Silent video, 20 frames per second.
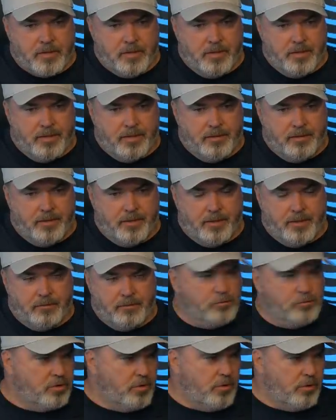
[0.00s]
And uh,
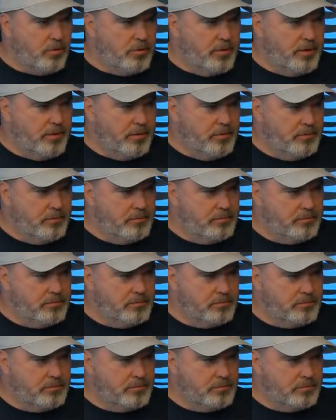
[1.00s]
who's the third one there?
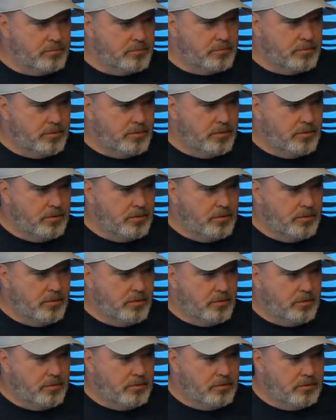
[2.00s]

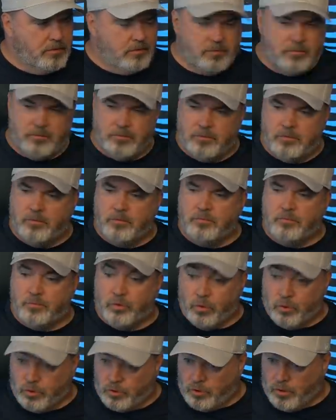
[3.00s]
Dorance,
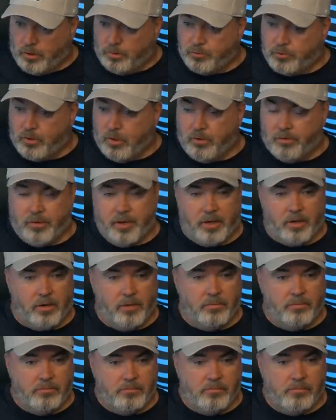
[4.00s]
Dorance, Dorance Armstrong, thank
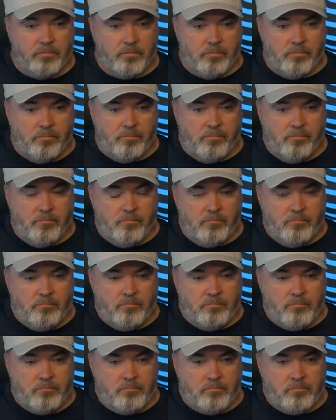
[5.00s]
you.
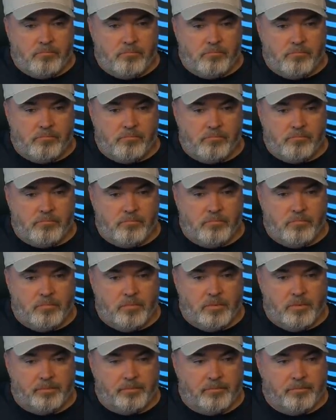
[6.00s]
What about
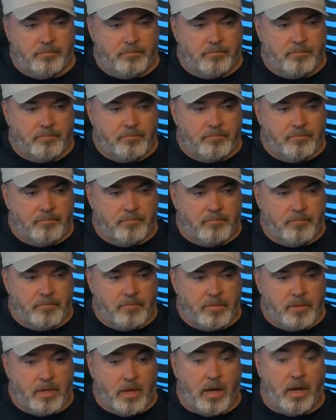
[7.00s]
Keanu Neal?
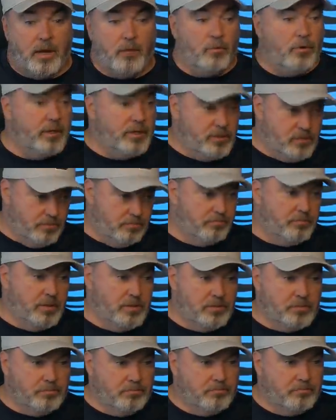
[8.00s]
Uh, well, he's in,
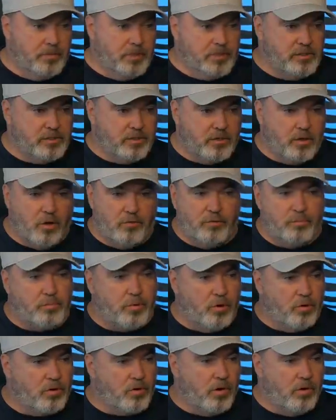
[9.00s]
he's, in, he's in COVID
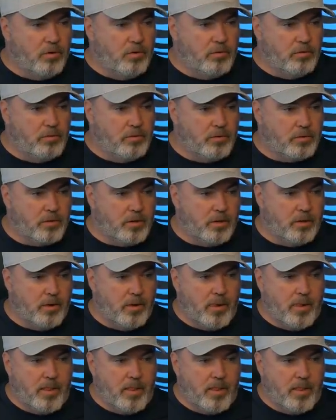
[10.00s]
protocol. Okay.